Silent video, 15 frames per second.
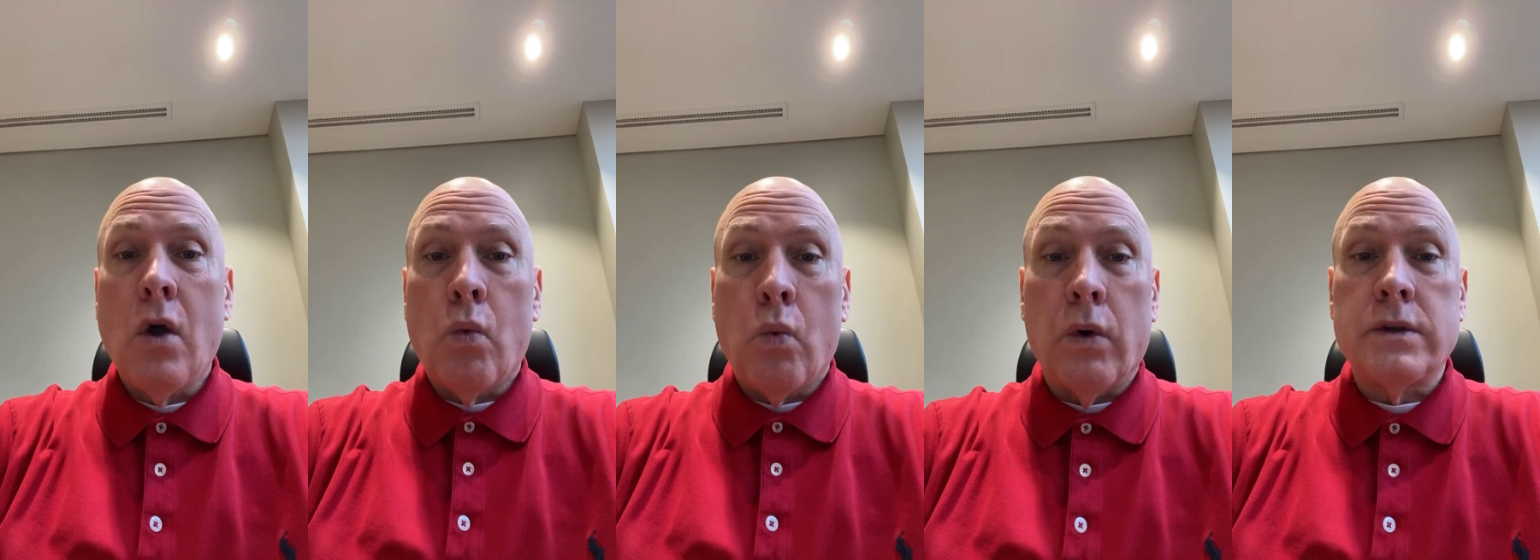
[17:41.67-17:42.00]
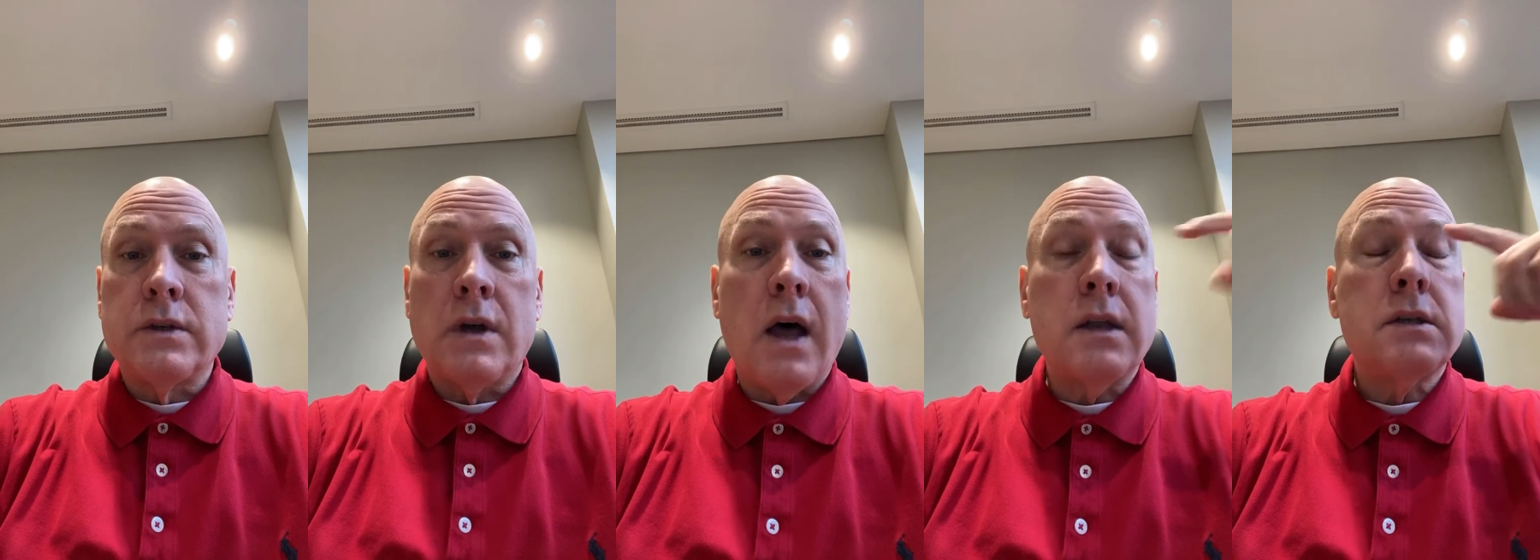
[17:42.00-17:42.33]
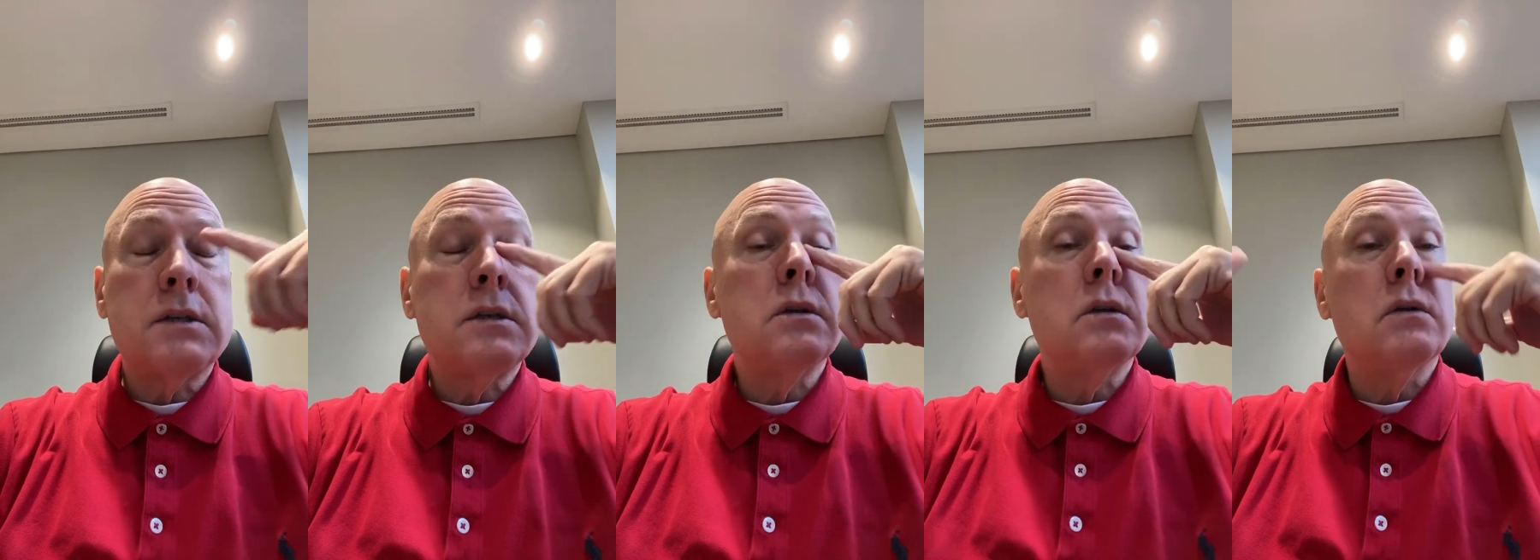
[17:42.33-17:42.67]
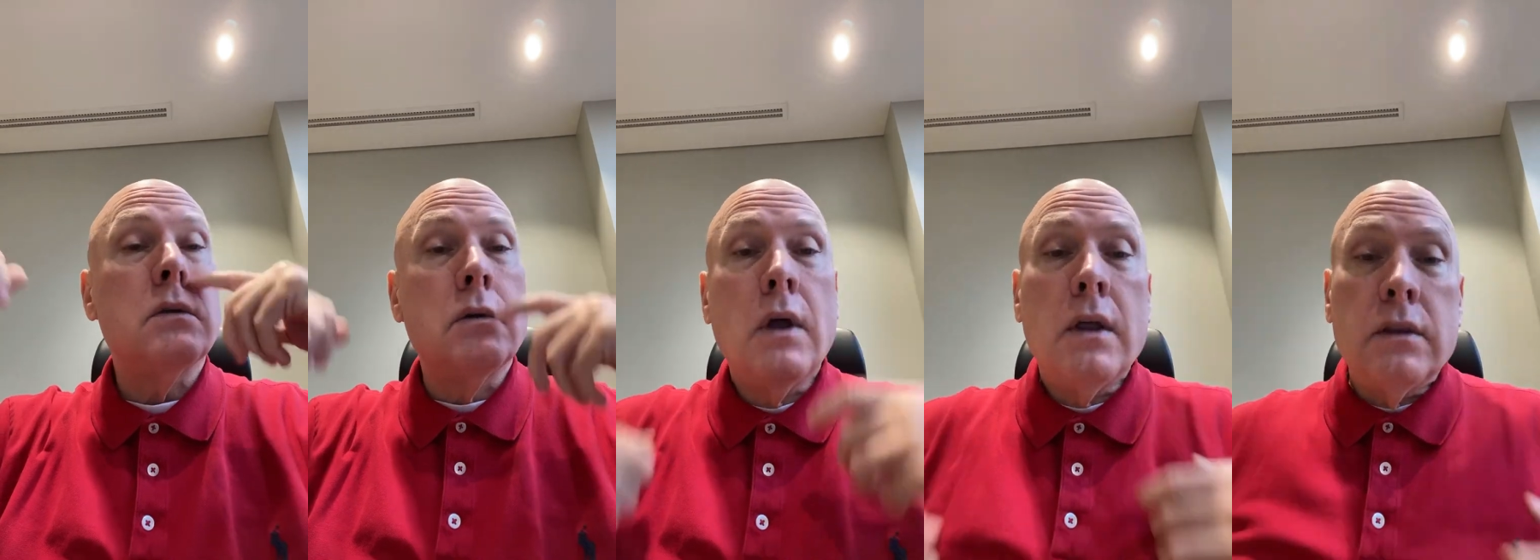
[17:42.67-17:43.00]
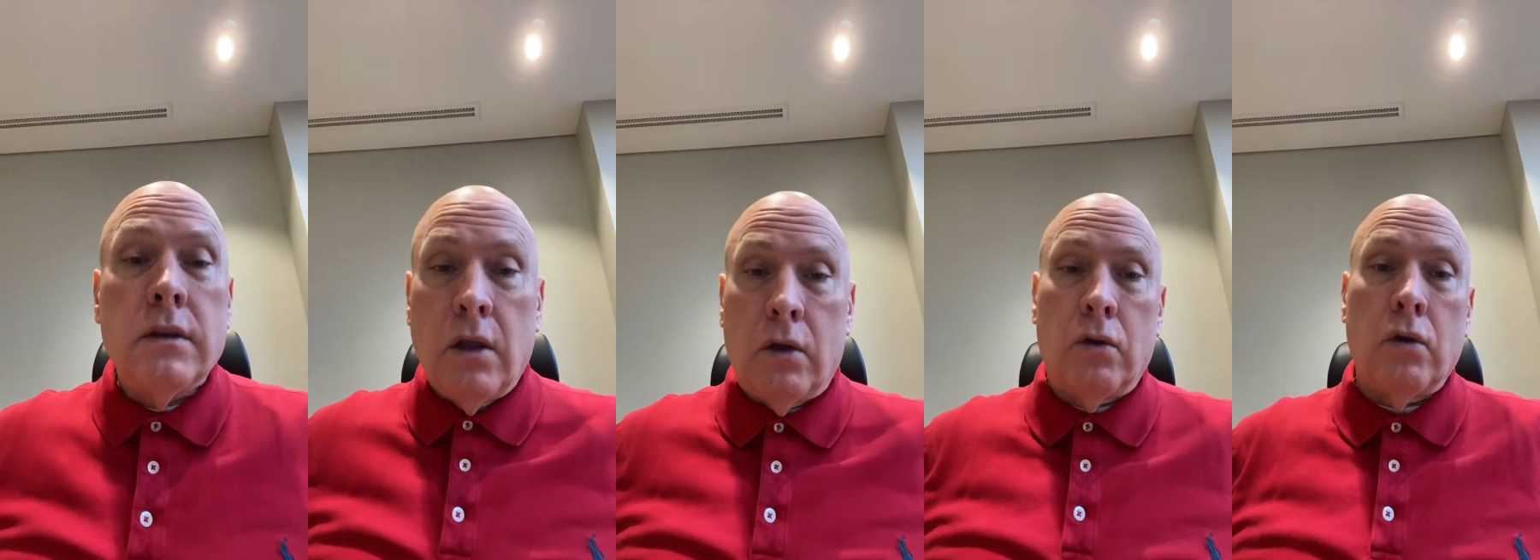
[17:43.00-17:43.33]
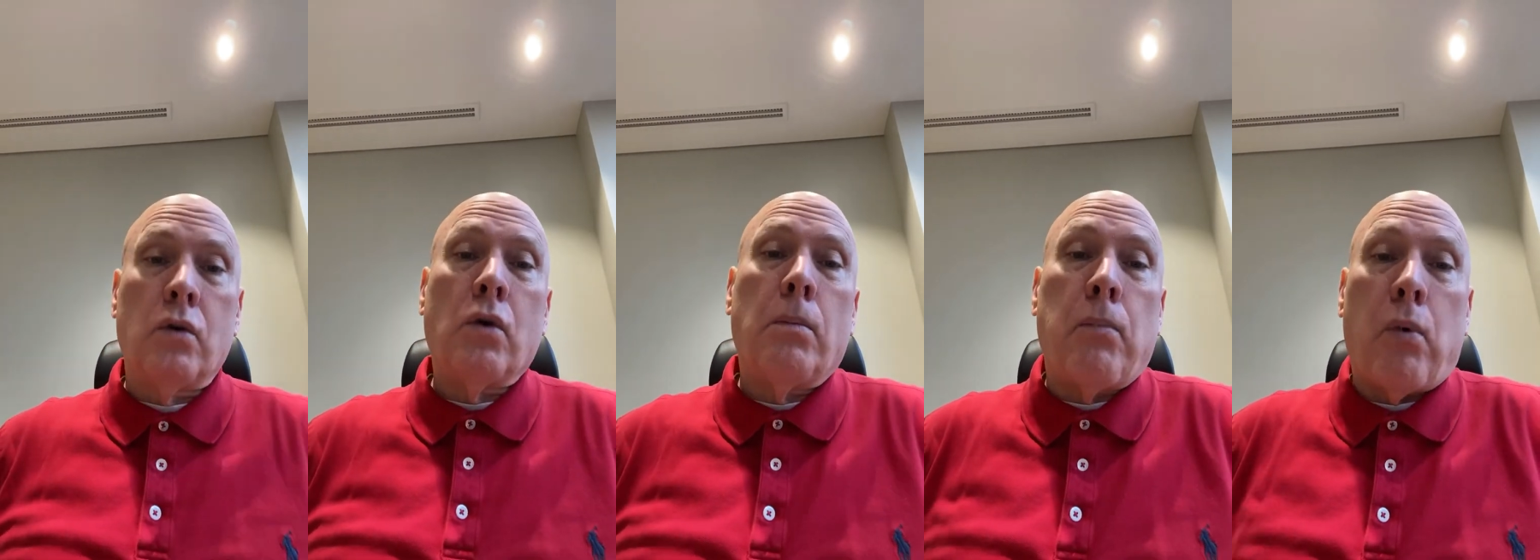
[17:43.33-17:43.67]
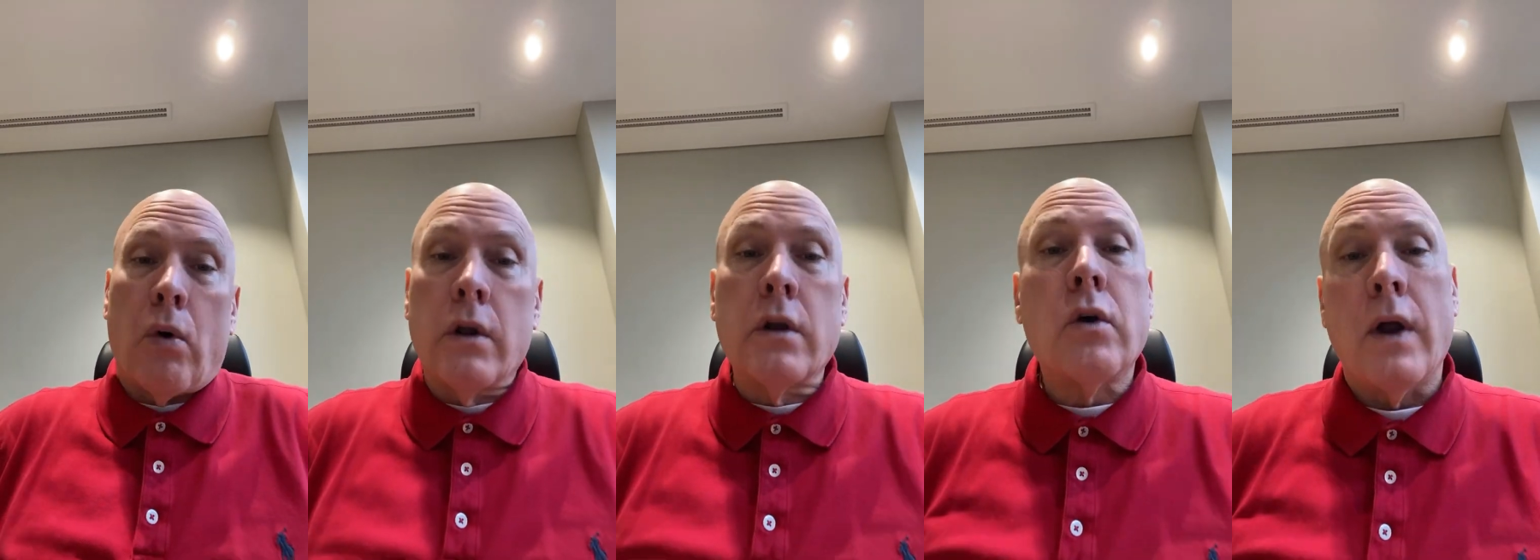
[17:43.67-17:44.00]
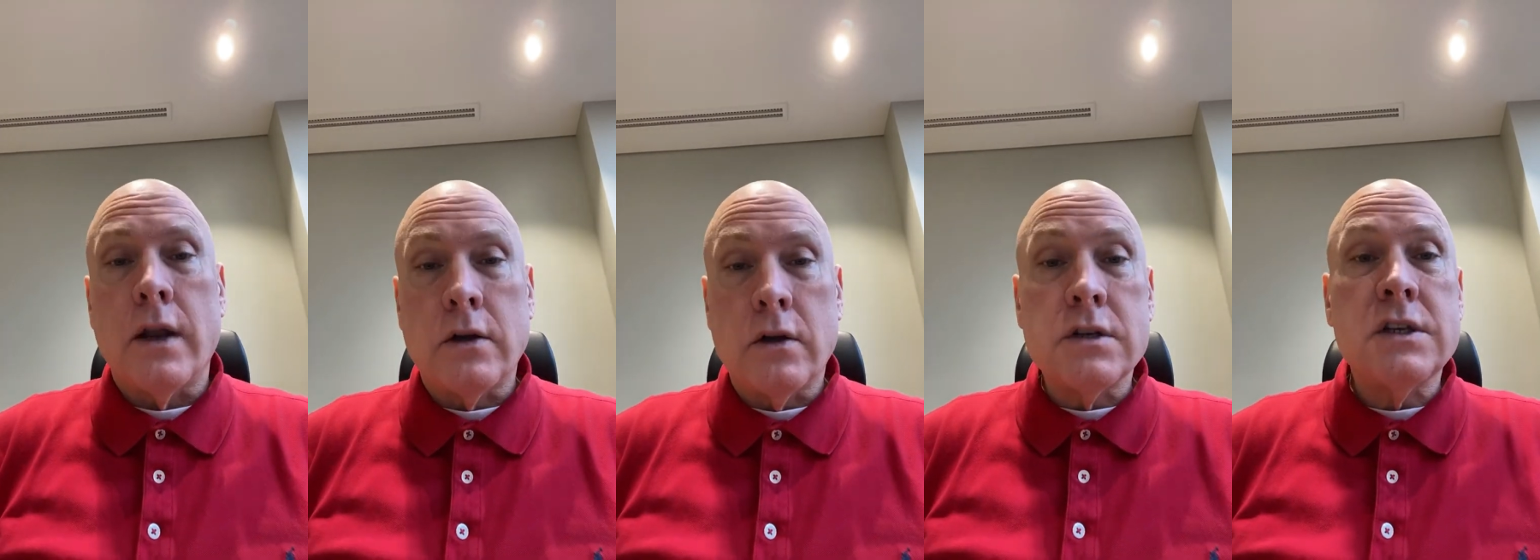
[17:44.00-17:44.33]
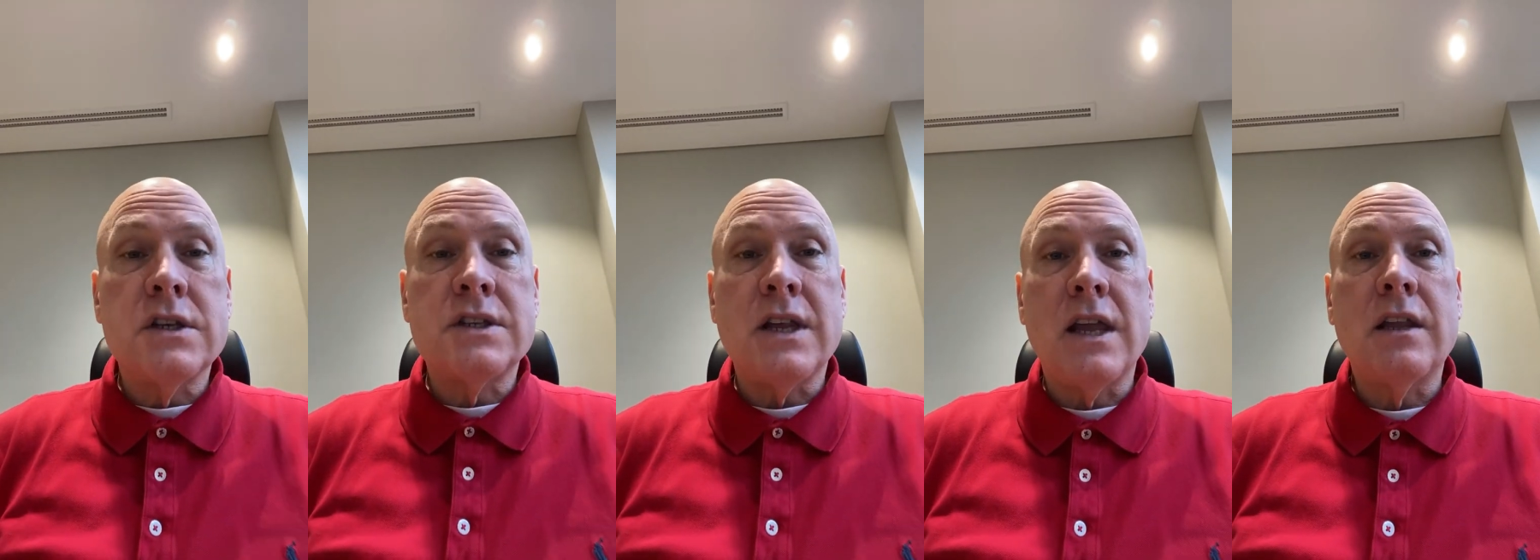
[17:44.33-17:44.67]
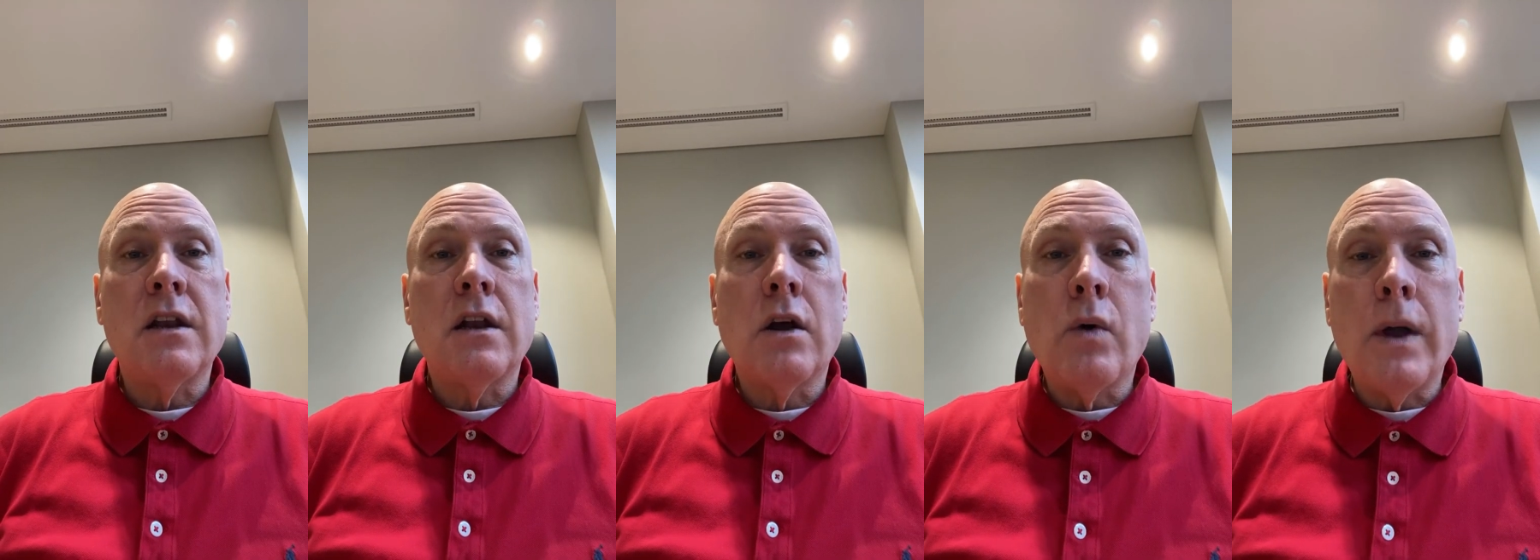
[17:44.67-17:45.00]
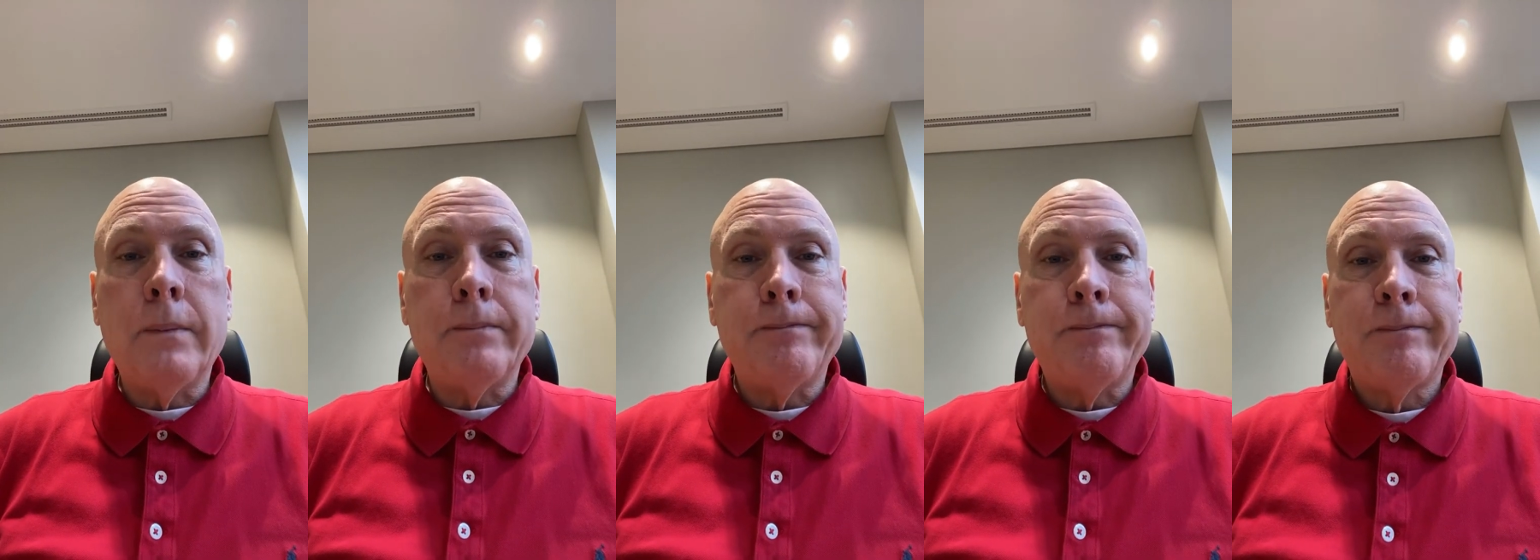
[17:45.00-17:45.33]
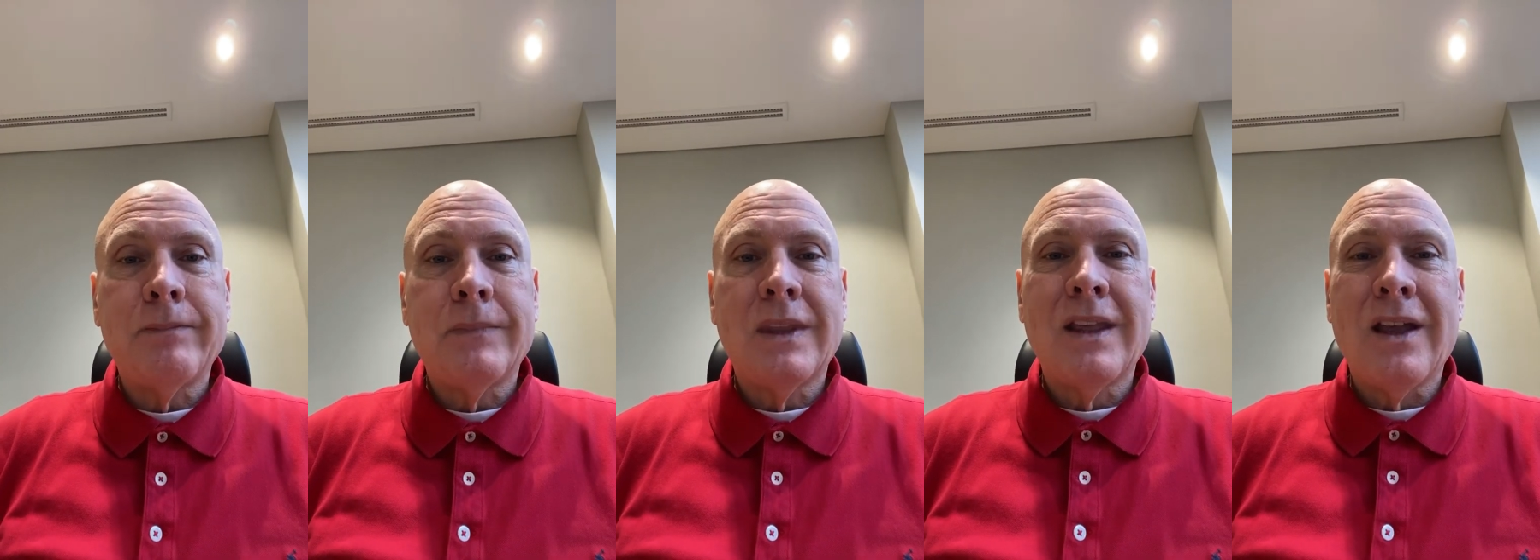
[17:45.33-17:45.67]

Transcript: will talk to the Google board of directors and say, you know what?